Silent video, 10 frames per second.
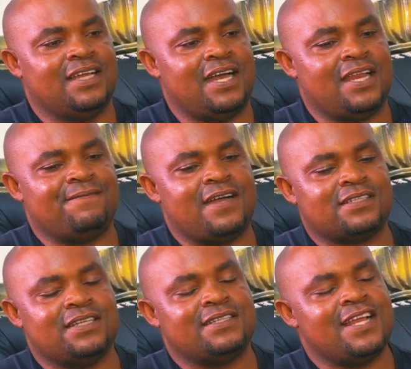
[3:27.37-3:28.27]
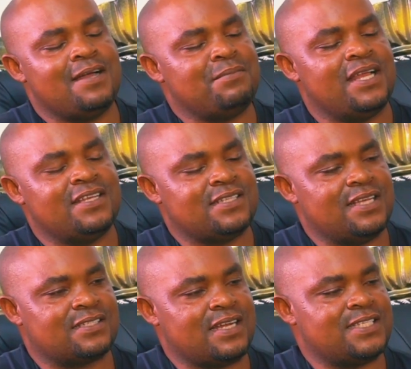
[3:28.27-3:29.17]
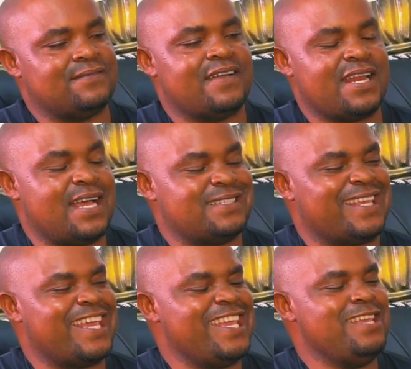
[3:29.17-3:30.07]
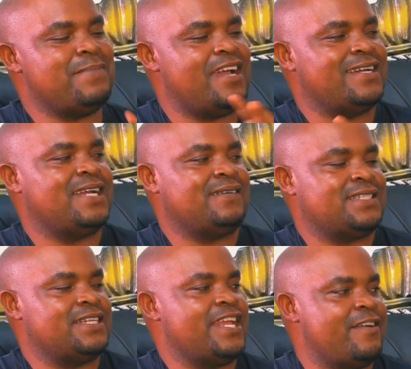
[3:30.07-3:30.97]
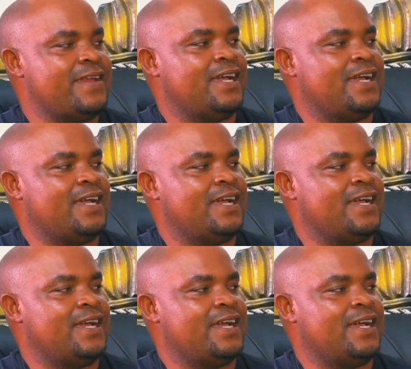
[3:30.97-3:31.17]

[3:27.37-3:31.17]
And in fact, the entire Bayelsa is classified as a key biodiversity area.